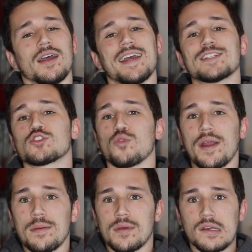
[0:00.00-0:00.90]
it's
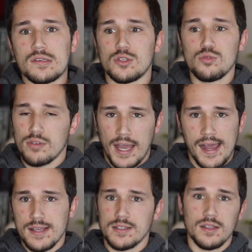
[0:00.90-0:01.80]
great because you
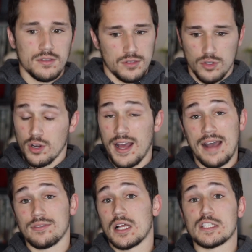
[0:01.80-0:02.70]
cast it, you're gonna
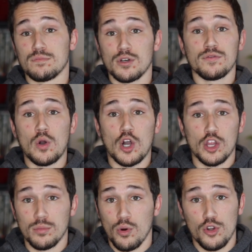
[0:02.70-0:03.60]
have lots of merfolk
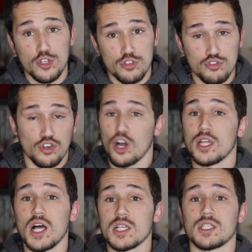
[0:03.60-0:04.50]
on the board, you draw
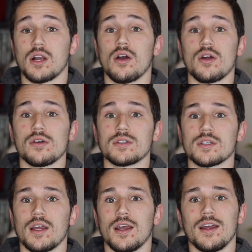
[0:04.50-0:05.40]
lots of
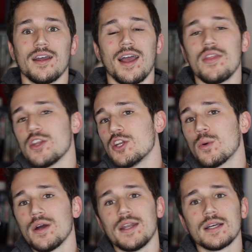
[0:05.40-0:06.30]
cards, and then you know
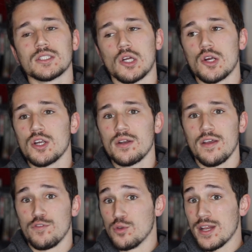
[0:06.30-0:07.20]
what, next turn,
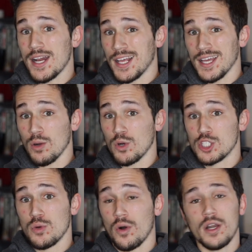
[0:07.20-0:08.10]
if you didn't get
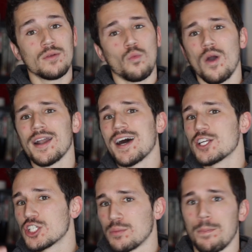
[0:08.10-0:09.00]
what you wanted, why
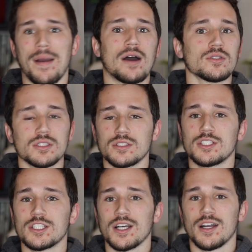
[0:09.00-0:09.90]
not just bounce
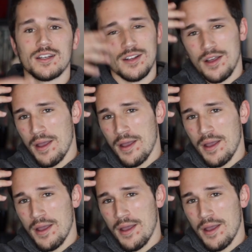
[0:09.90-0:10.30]
Tishana